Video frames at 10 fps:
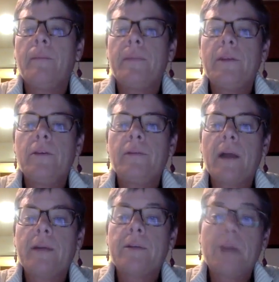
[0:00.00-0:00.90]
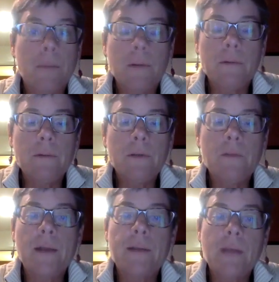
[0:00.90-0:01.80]
You've got
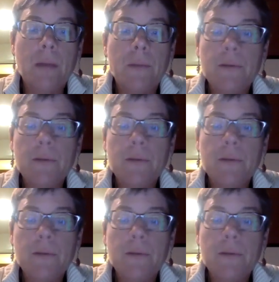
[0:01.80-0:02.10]
double